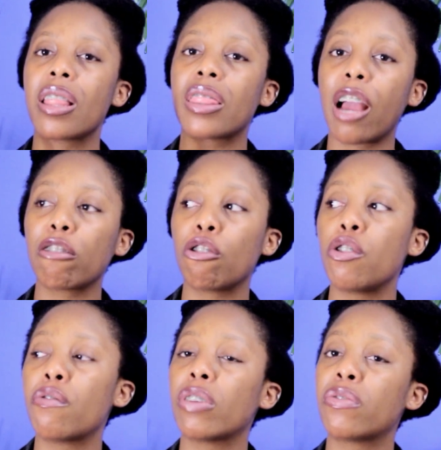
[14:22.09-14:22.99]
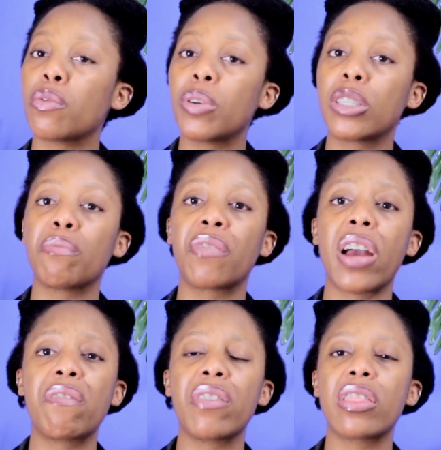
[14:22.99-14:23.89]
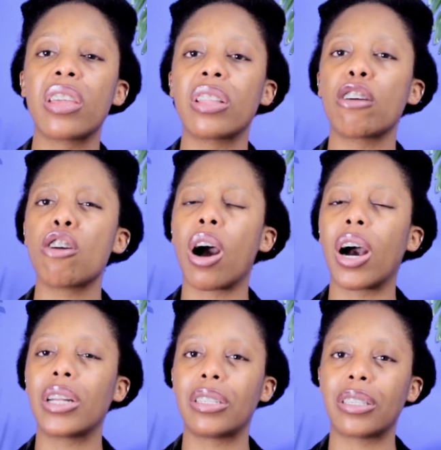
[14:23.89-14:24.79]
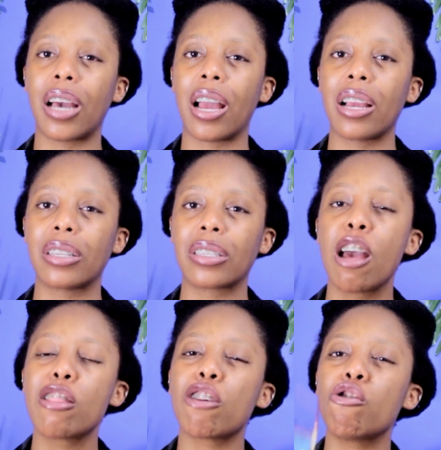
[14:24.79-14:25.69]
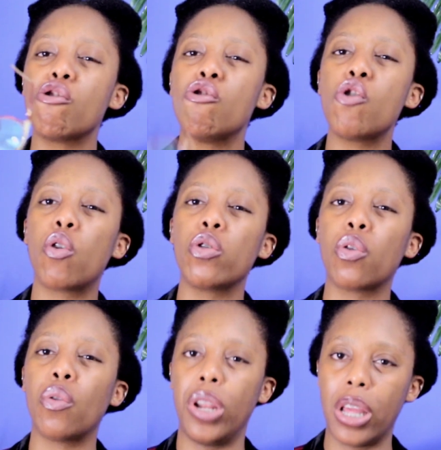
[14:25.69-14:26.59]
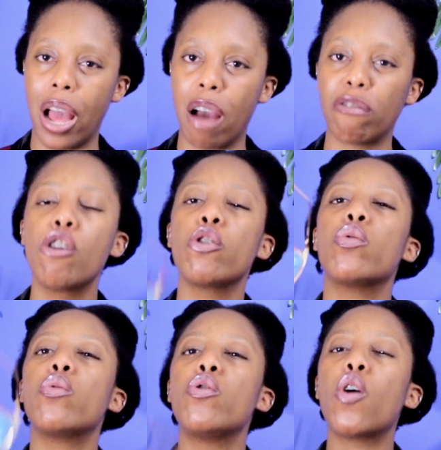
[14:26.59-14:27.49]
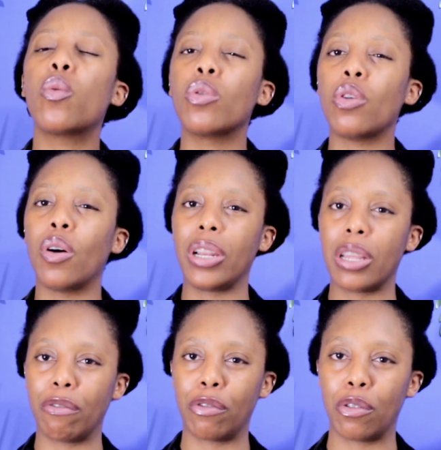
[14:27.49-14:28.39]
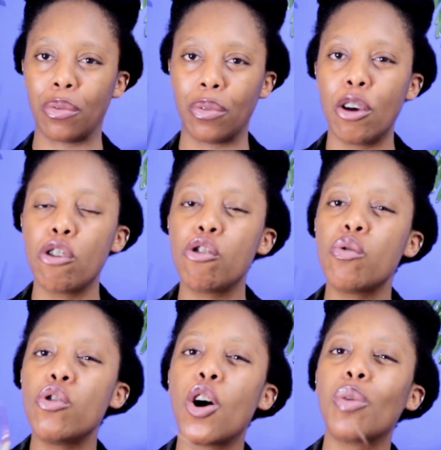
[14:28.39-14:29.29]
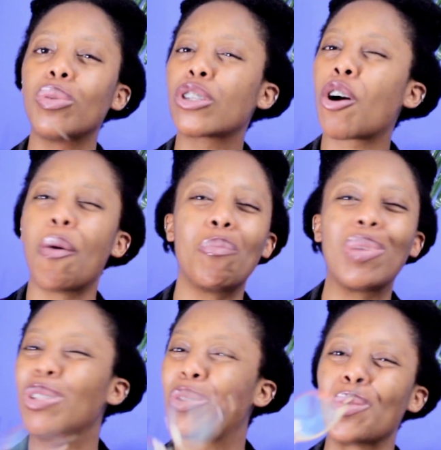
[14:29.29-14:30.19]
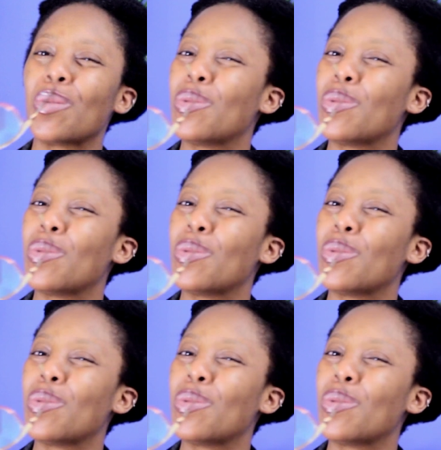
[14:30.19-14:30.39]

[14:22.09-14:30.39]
Thank the universe for wisdom, for everything that your heart desires, that you know you already have, you know will not leave you, you know is coming to